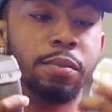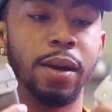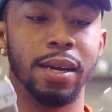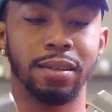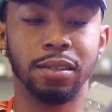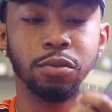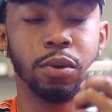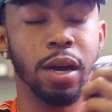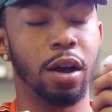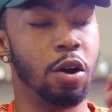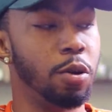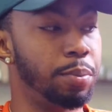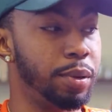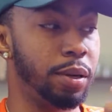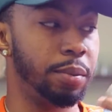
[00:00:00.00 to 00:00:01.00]
Masters. When I
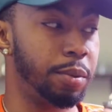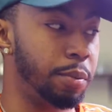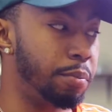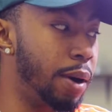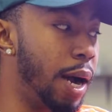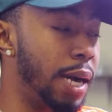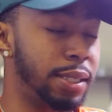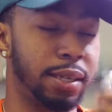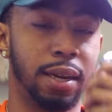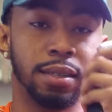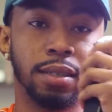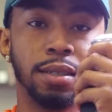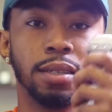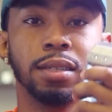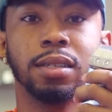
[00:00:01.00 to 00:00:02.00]
opened up the box and I
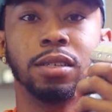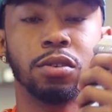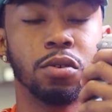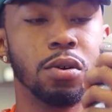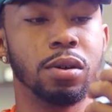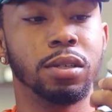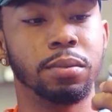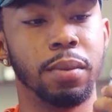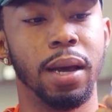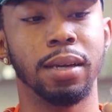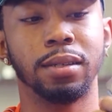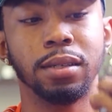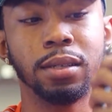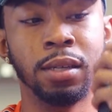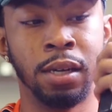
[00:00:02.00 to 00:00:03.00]
took these cordless
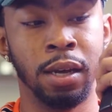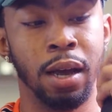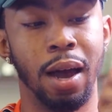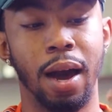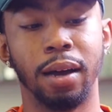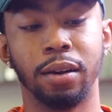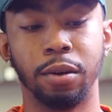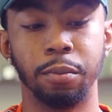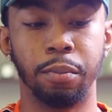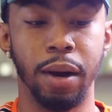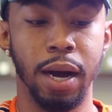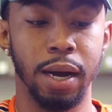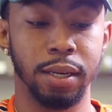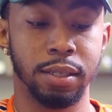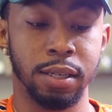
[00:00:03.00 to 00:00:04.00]
Masters out of the
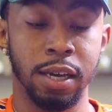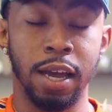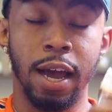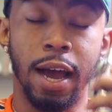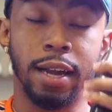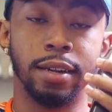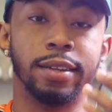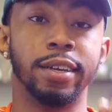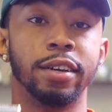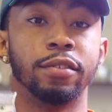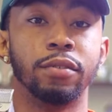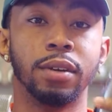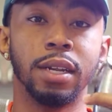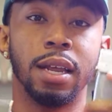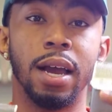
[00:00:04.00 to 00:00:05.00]
box, I did
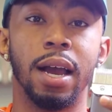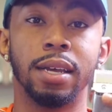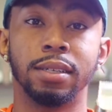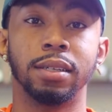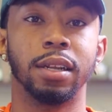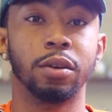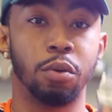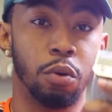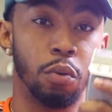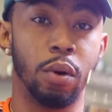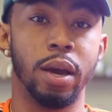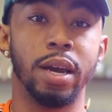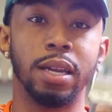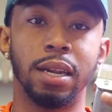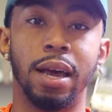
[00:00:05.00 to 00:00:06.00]
realize that they were
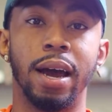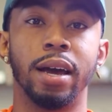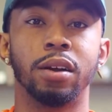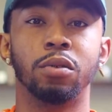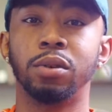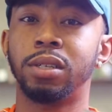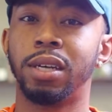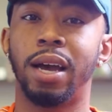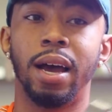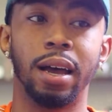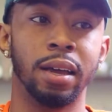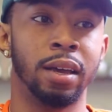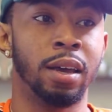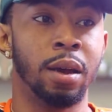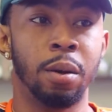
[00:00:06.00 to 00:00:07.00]
way lighter, which
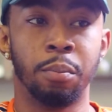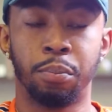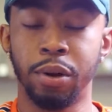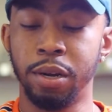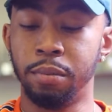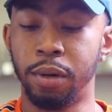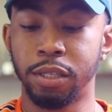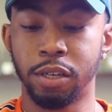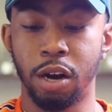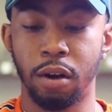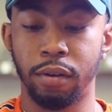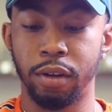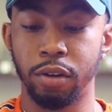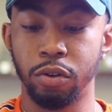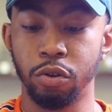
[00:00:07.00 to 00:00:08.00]
I pretty much
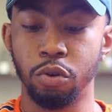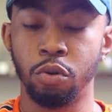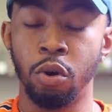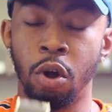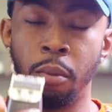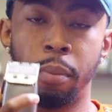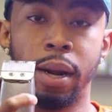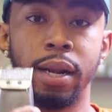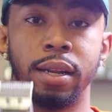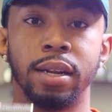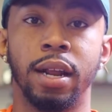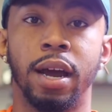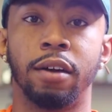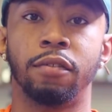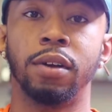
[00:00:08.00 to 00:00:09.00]
already knew, but I did
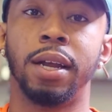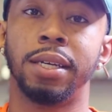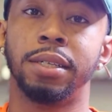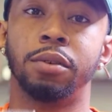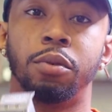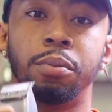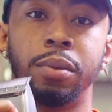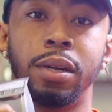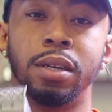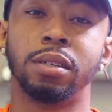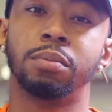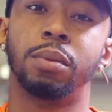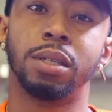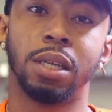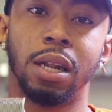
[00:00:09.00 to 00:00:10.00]
not realize they would be this
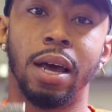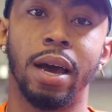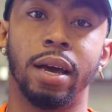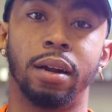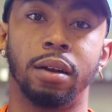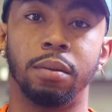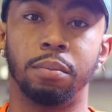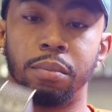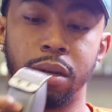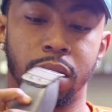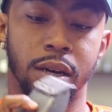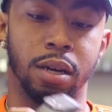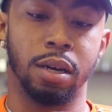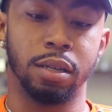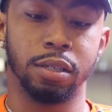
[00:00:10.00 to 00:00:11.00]
much lighter
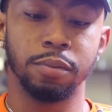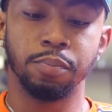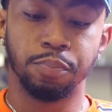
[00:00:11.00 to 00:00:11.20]
because,